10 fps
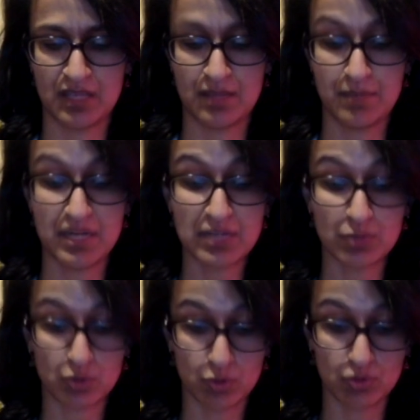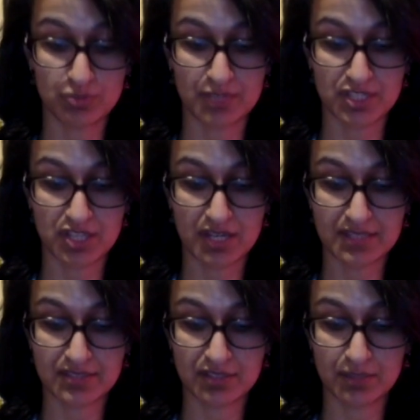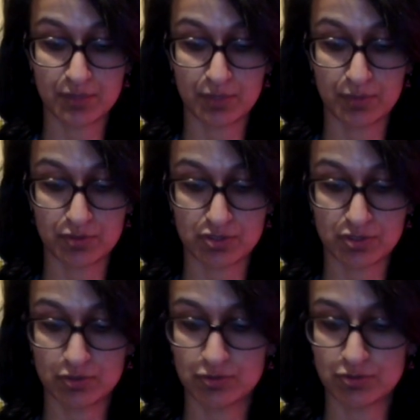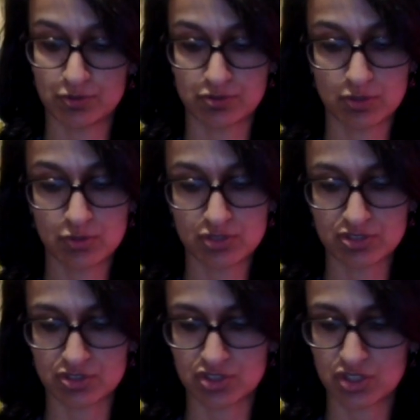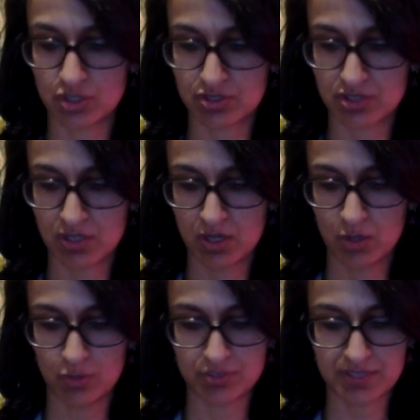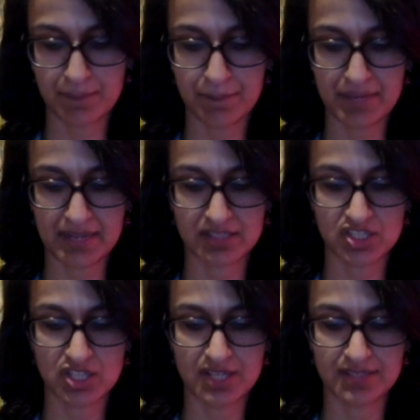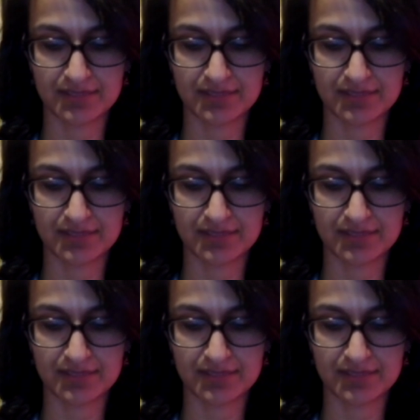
Many were caught by Chinese gunboat patrols or soldiers and shot or sent back to China.